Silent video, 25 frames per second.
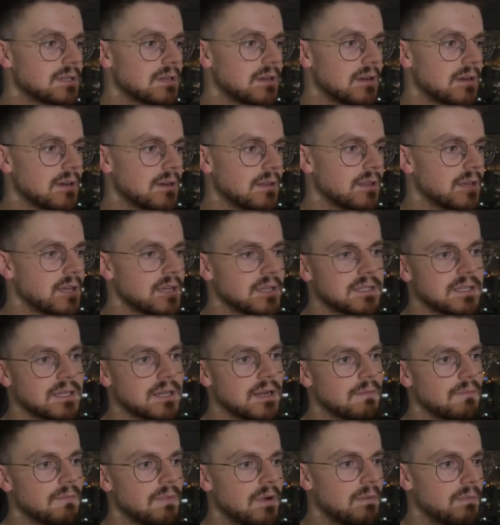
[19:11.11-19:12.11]
Like I said,
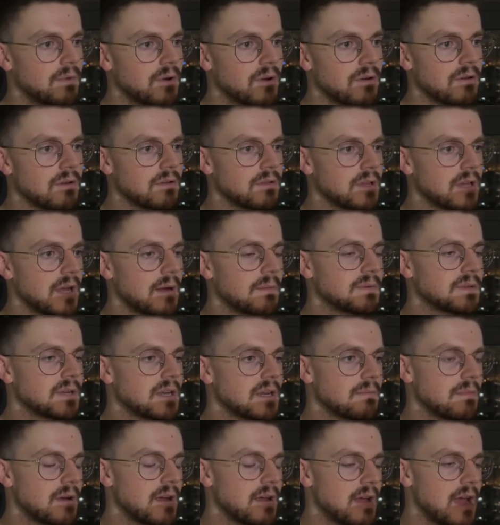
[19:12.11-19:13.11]
I'm currently updating
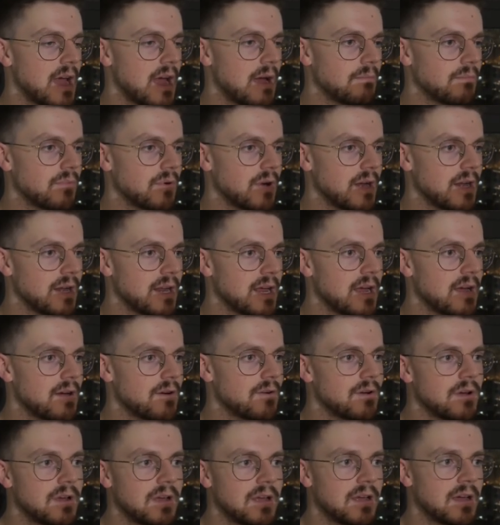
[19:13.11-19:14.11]
my app right now.
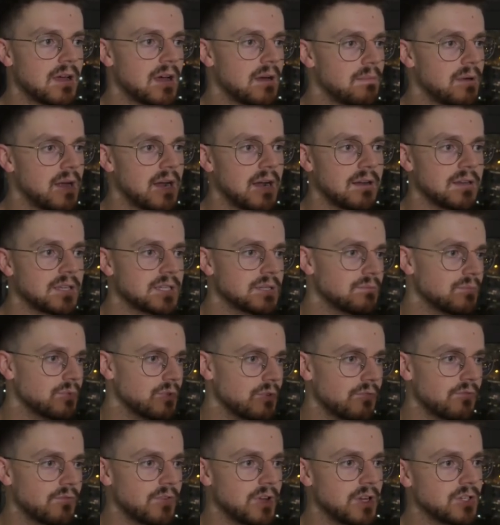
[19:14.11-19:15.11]
I'm adding some more
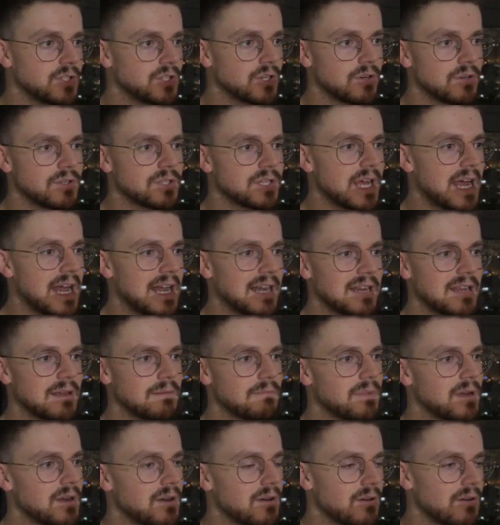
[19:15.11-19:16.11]
features, adding a
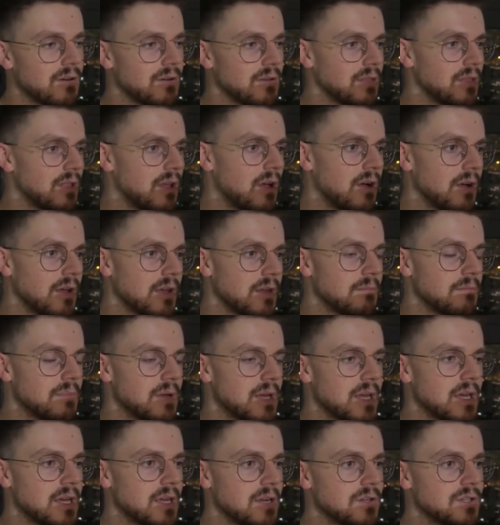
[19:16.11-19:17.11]
better login
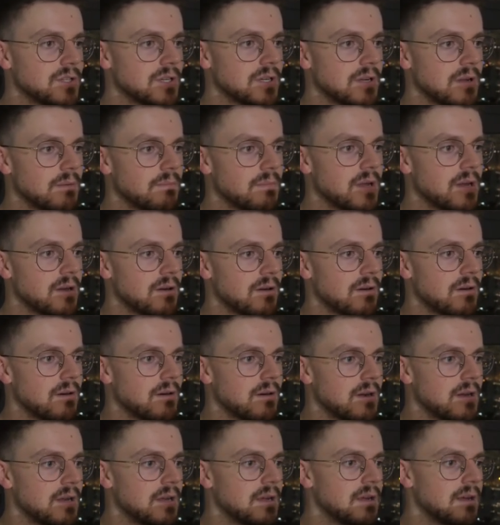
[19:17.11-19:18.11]
page and a better
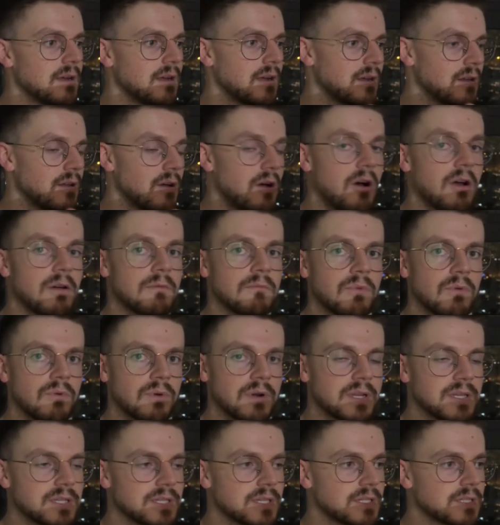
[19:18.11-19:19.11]
kind of
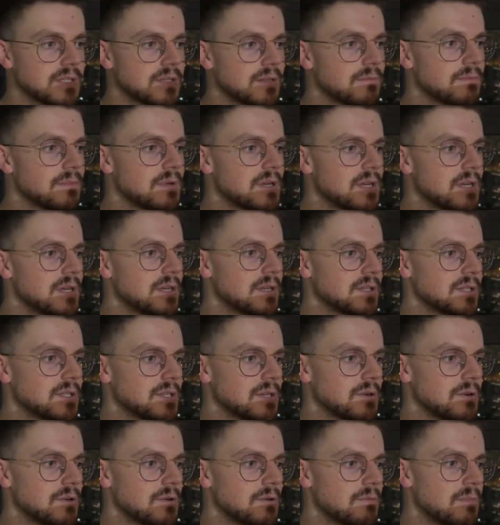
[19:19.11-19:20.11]
onboarding system.
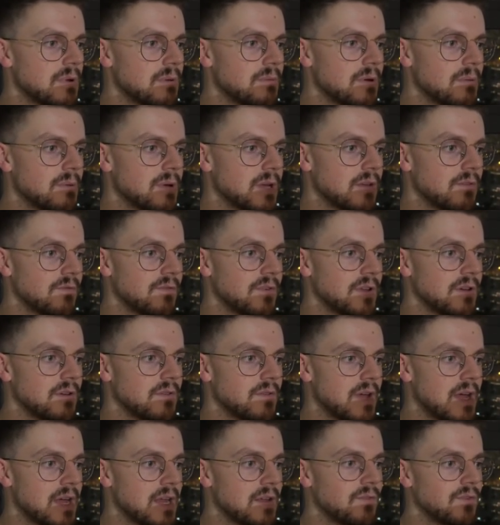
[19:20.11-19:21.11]
So maybe I'll make a video on
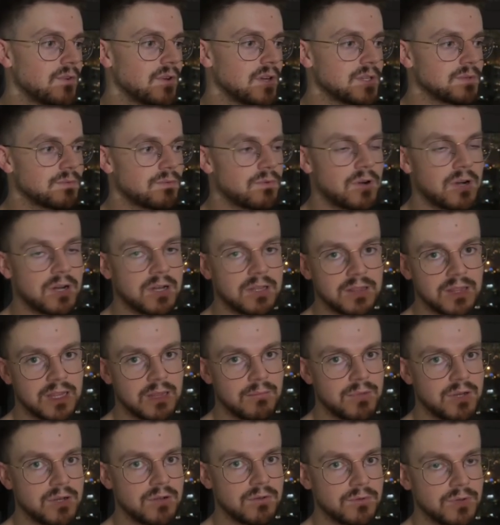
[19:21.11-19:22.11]
that. If you guys want, let
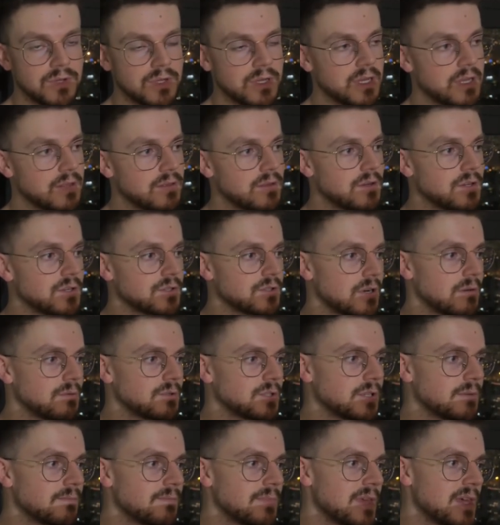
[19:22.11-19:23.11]
me know in the description.